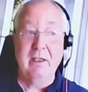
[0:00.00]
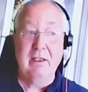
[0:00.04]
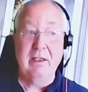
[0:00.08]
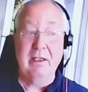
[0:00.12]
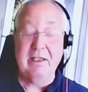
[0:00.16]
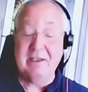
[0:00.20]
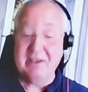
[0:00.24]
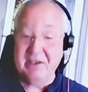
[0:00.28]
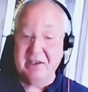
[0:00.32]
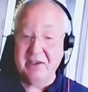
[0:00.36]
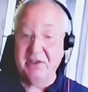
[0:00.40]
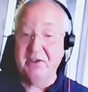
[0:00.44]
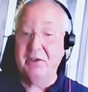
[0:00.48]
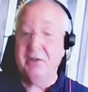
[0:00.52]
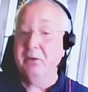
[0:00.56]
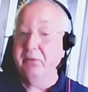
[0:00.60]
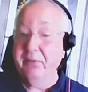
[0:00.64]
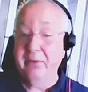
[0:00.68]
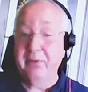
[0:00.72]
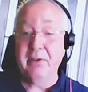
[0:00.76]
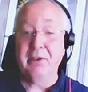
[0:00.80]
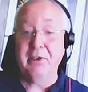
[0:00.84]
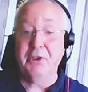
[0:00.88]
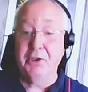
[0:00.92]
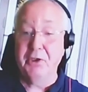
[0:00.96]
It's stuff
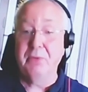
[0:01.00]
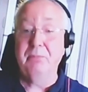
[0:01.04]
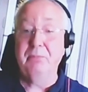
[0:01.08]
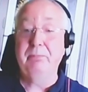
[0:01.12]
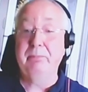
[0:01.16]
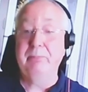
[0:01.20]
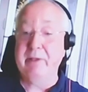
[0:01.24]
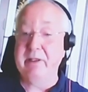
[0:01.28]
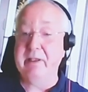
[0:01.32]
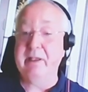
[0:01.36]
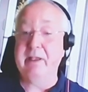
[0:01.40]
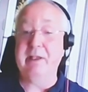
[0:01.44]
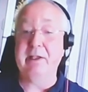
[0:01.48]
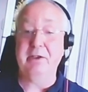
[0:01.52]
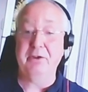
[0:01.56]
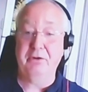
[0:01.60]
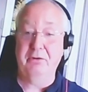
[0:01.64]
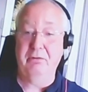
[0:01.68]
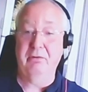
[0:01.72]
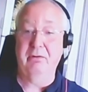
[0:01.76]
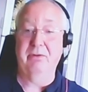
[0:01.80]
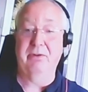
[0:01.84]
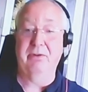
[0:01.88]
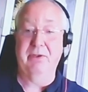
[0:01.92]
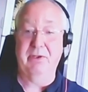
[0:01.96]
that should be
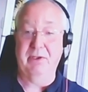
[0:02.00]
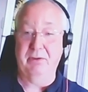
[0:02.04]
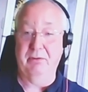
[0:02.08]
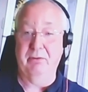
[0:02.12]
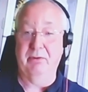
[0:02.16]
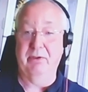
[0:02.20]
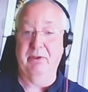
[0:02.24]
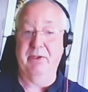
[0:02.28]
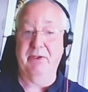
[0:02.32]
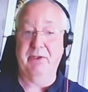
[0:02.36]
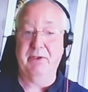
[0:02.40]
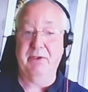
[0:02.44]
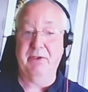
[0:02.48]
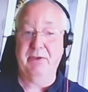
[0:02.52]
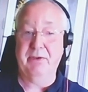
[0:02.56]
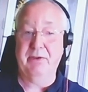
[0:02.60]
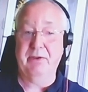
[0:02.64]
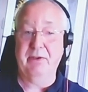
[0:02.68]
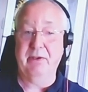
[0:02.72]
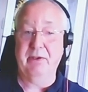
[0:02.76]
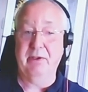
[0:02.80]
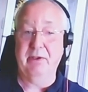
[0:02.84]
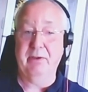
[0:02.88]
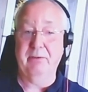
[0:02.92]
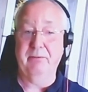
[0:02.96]
natural to us.
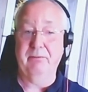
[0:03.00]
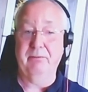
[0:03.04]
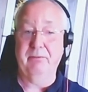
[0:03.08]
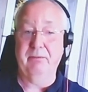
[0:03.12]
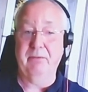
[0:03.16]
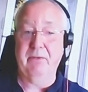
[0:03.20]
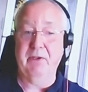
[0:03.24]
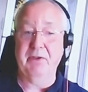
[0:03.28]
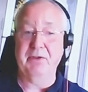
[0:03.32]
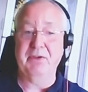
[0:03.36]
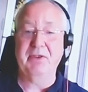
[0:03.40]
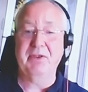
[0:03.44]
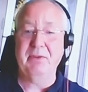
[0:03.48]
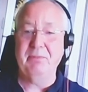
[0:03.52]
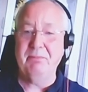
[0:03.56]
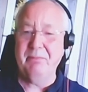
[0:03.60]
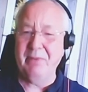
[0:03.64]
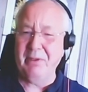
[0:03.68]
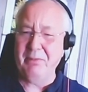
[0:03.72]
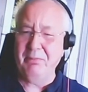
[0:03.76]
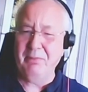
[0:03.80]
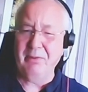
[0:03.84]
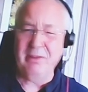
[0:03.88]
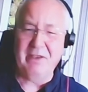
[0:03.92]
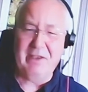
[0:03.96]
Lots of
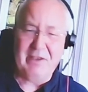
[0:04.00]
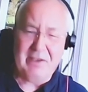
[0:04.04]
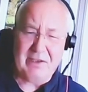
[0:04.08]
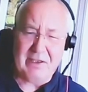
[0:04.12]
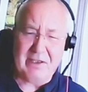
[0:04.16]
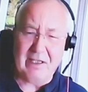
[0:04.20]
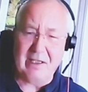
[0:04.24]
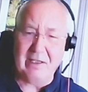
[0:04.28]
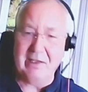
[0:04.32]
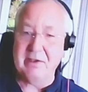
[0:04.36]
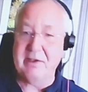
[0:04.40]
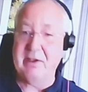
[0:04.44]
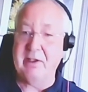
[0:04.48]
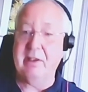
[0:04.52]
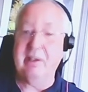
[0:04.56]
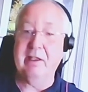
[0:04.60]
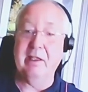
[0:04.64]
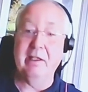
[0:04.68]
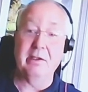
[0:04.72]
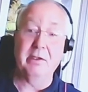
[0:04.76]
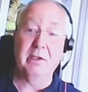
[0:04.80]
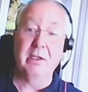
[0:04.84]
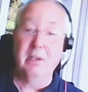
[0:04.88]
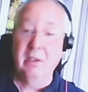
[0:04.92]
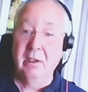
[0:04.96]
people these days think
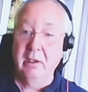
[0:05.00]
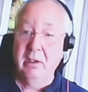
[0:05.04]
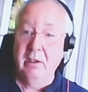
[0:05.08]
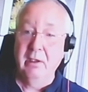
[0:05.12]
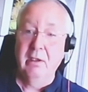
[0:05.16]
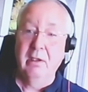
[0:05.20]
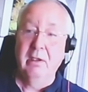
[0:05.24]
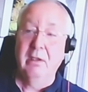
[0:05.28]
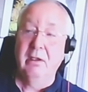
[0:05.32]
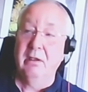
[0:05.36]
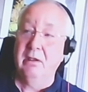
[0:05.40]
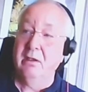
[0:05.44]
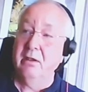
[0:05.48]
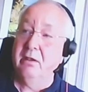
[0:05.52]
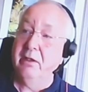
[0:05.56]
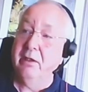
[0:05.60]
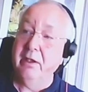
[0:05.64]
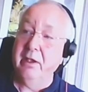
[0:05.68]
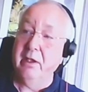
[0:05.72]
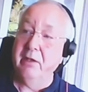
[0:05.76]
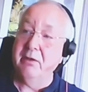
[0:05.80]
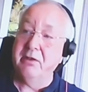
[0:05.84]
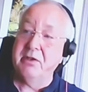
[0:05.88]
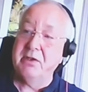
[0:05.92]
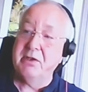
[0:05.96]
it's,
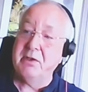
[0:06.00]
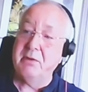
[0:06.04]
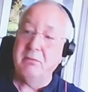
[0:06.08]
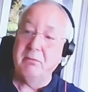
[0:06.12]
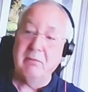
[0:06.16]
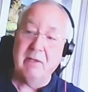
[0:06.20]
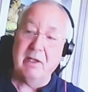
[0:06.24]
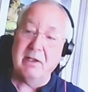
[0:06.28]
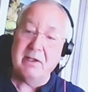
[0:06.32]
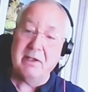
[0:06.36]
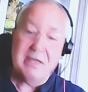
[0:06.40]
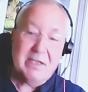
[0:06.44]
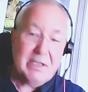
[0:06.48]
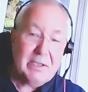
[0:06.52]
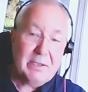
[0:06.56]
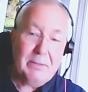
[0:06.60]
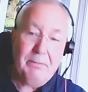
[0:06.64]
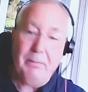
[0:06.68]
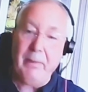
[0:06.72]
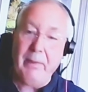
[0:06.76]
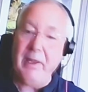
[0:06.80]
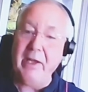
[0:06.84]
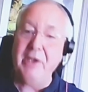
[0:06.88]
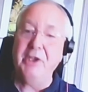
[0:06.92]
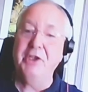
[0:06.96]
some like
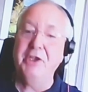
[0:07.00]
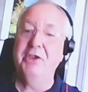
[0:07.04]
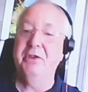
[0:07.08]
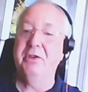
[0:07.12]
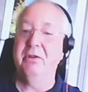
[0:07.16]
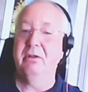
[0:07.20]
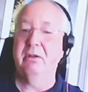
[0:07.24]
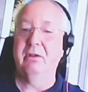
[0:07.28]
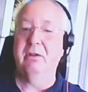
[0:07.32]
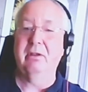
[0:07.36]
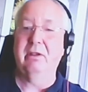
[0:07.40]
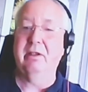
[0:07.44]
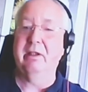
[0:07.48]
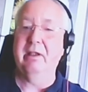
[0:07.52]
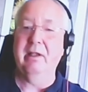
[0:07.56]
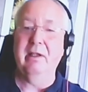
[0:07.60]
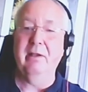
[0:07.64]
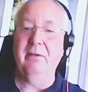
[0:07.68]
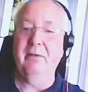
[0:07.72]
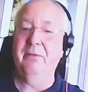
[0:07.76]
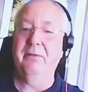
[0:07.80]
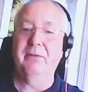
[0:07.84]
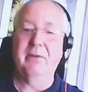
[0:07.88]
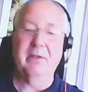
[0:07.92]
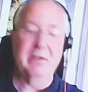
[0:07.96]
special
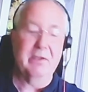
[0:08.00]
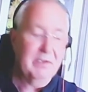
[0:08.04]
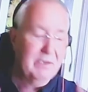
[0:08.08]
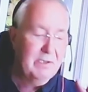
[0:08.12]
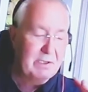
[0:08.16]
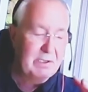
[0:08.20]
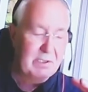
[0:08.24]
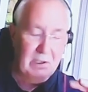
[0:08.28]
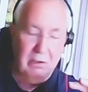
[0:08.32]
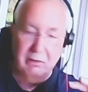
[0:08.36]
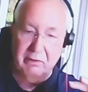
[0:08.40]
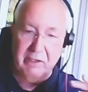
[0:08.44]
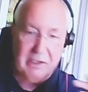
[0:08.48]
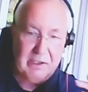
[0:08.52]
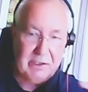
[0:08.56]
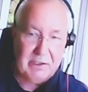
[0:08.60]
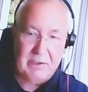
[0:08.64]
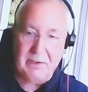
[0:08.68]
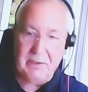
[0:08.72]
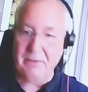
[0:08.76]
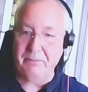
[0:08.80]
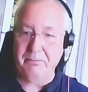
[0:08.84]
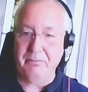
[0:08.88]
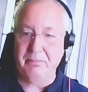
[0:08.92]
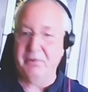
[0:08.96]
gift that only
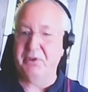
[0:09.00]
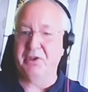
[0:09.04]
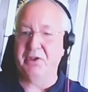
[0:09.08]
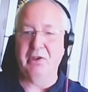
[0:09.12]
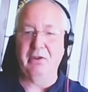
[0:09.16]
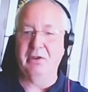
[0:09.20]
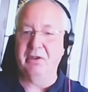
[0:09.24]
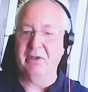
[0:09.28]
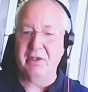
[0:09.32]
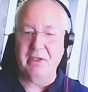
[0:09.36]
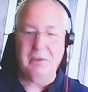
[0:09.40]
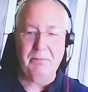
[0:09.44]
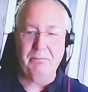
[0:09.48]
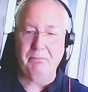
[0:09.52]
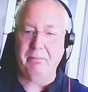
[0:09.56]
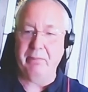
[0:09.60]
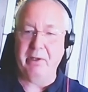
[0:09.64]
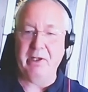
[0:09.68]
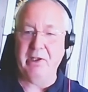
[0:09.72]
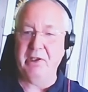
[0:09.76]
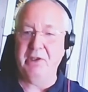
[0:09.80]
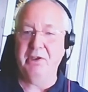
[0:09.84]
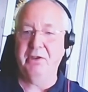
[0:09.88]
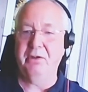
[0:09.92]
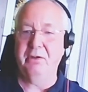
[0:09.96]
certain
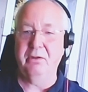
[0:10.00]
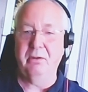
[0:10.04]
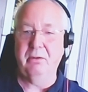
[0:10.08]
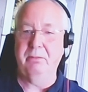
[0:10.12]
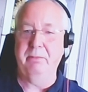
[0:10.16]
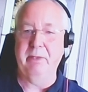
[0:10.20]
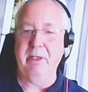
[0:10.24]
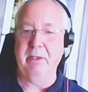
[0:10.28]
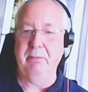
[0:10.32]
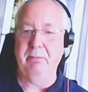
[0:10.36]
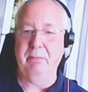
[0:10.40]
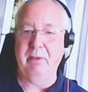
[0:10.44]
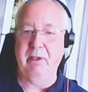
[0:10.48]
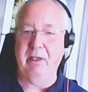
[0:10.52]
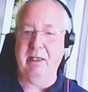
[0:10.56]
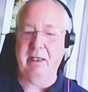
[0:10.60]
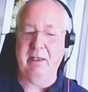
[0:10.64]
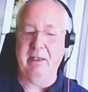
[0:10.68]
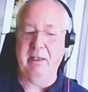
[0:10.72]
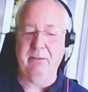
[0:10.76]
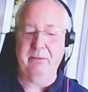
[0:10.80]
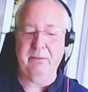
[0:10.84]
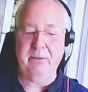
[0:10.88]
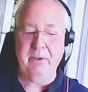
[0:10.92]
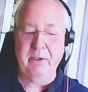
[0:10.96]
special people
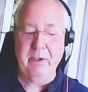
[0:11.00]
have.